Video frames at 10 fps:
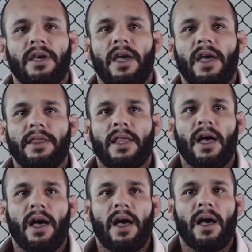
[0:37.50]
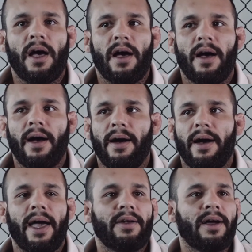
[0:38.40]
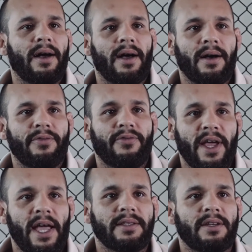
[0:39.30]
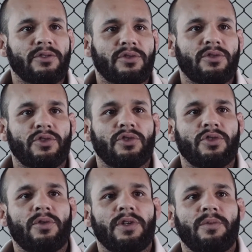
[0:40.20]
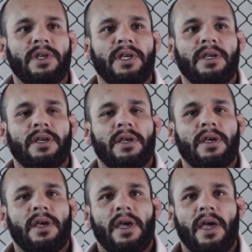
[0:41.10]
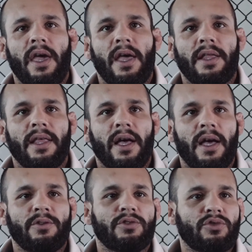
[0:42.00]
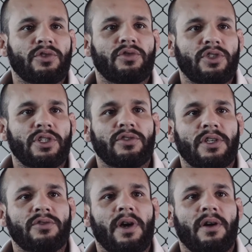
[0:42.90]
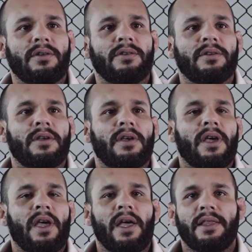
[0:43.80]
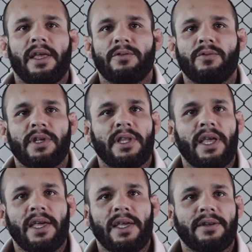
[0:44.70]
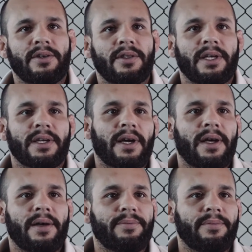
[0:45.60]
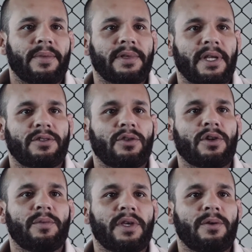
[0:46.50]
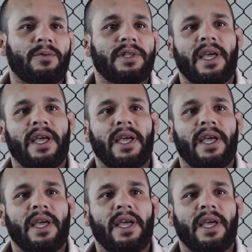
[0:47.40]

And I had a friend that used to do judo with me, and he was doing jiu-jitsu as well. And then one day, you know, like they took me with